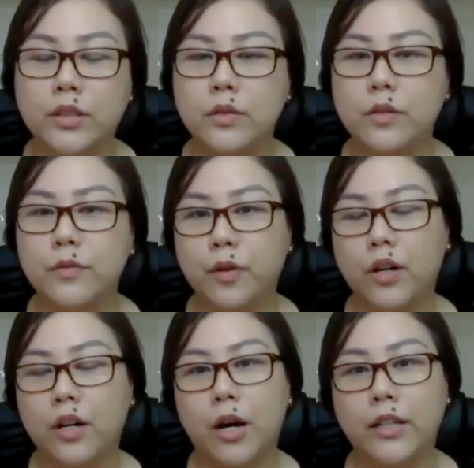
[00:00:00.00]
to look
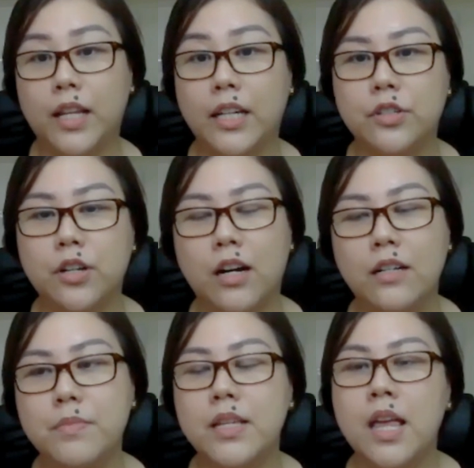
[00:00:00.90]
for online
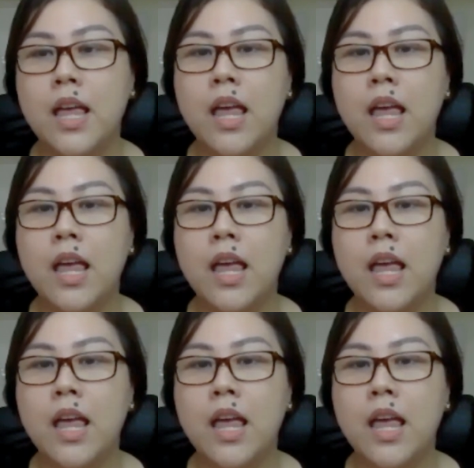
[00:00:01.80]
jobs.